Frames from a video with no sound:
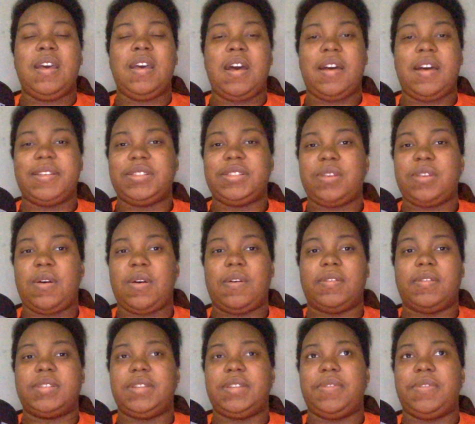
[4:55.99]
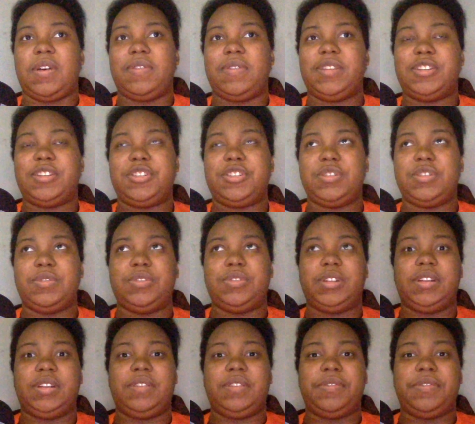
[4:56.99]
assault, involving children,
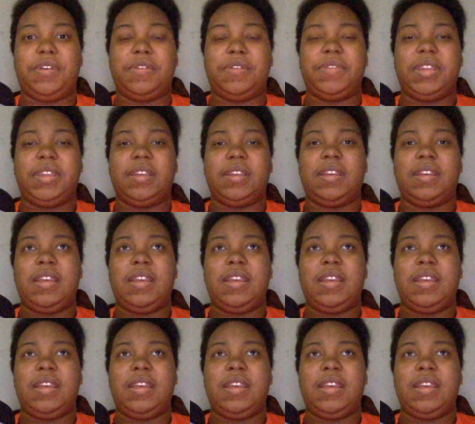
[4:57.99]
involving